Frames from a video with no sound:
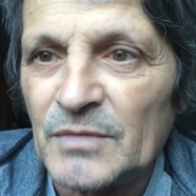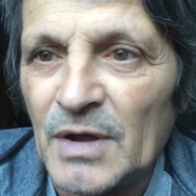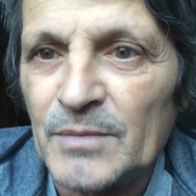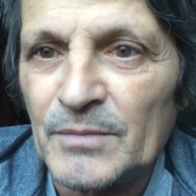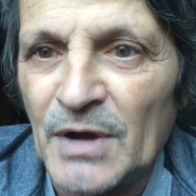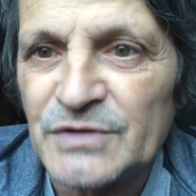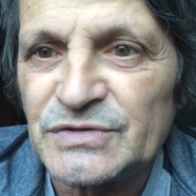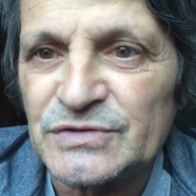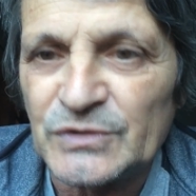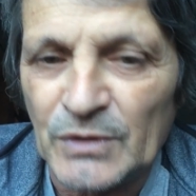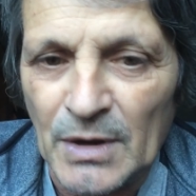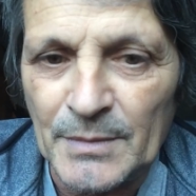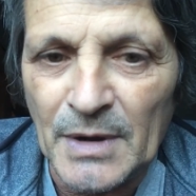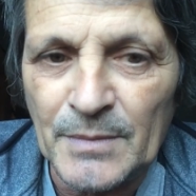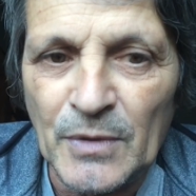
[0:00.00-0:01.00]
muscles
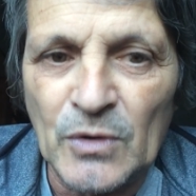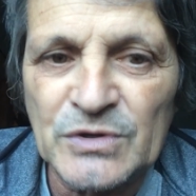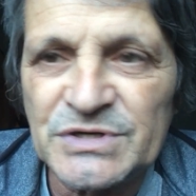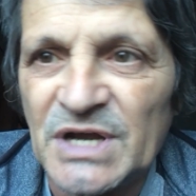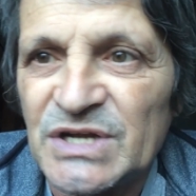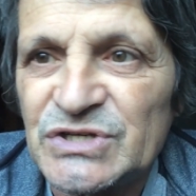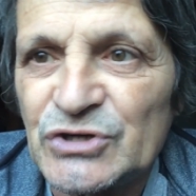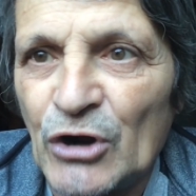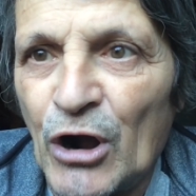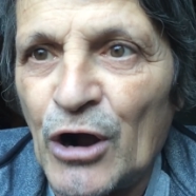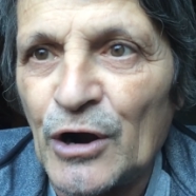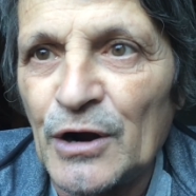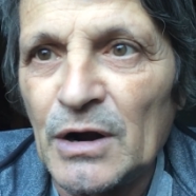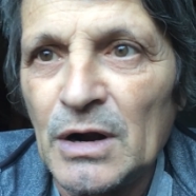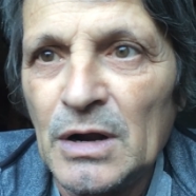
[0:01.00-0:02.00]
around my bones get
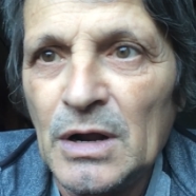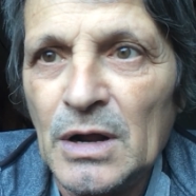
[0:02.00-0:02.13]
stronger.